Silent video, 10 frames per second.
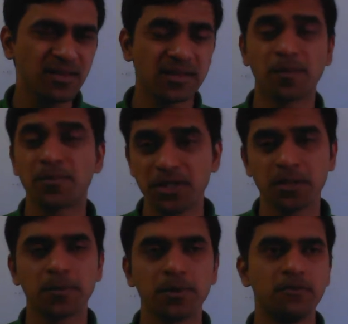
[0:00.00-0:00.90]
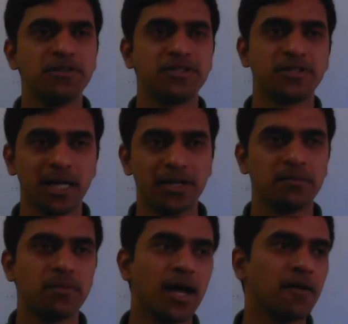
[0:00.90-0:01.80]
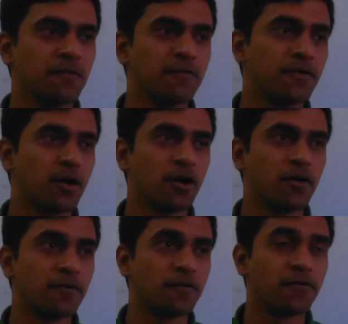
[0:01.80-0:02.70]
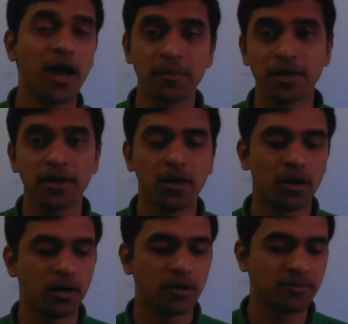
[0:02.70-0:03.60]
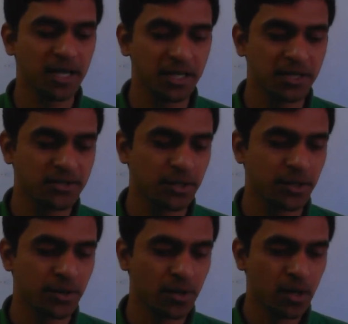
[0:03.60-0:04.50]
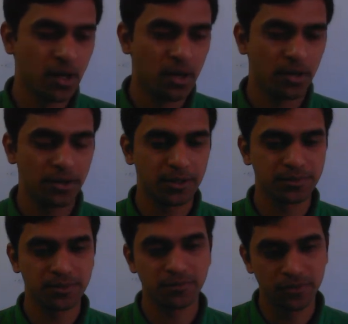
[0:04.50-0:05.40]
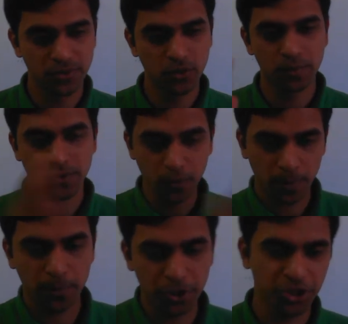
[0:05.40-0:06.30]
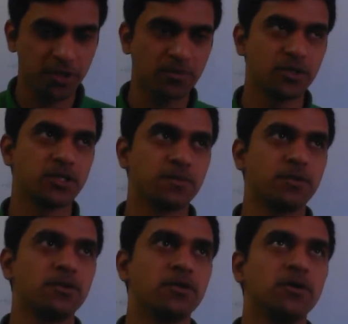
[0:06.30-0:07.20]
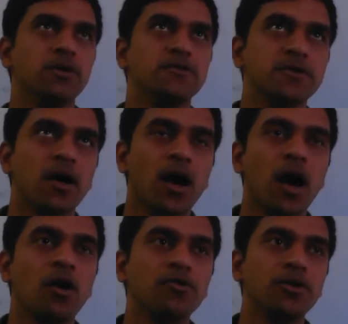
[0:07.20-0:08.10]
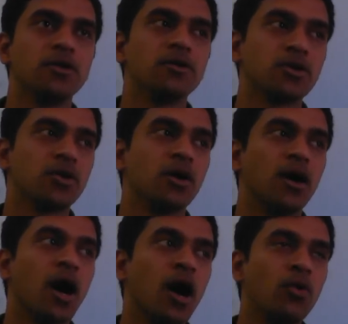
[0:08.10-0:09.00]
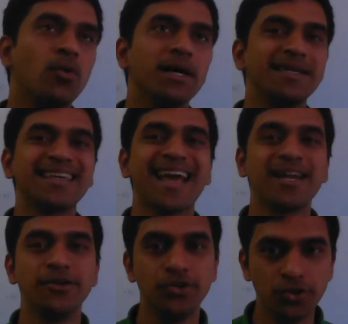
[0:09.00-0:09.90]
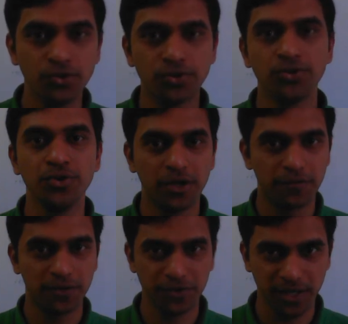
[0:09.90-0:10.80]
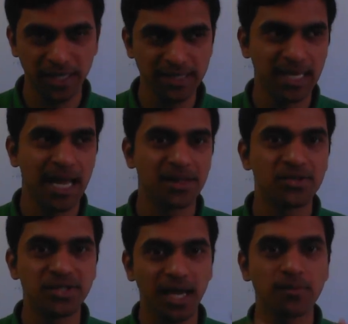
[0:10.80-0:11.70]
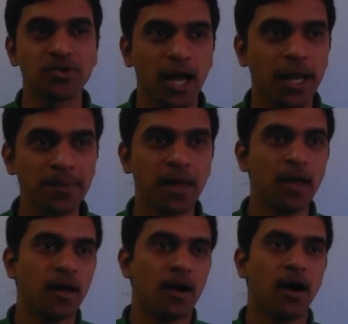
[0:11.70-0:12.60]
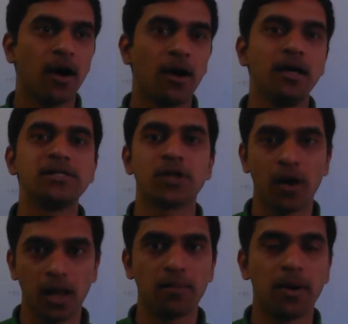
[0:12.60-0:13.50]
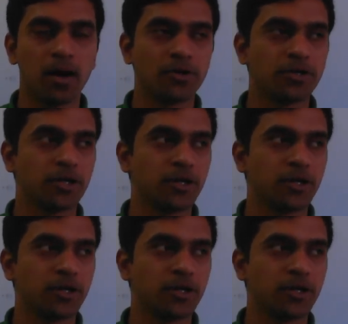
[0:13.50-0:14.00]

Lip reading: the principle which stated by Feynman many years ago. The superposition principle is how it can do two different things at the same time. It's all about